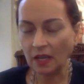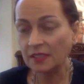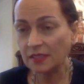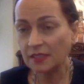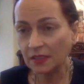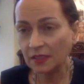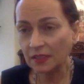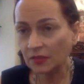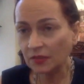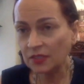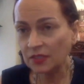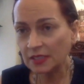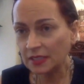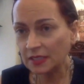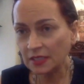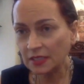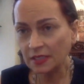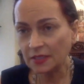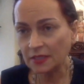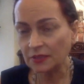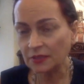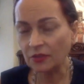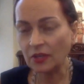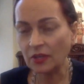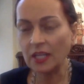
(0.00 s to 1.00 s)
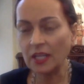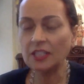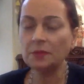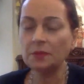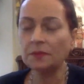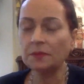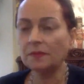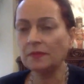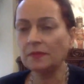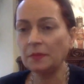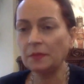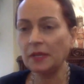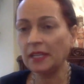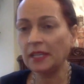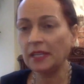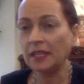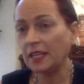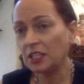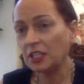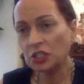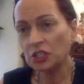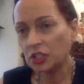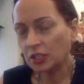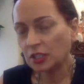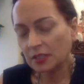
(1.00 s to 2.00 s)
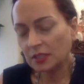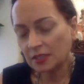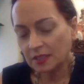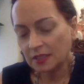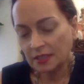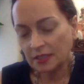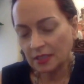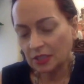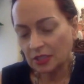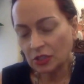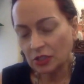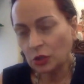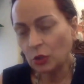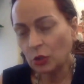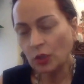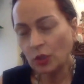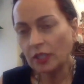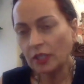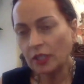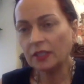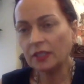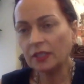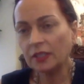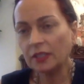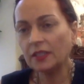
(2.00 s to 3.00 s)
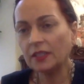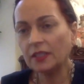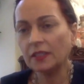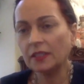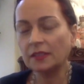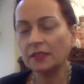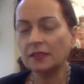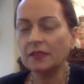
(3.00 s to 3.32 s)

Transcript: consequences, right, implications, and you can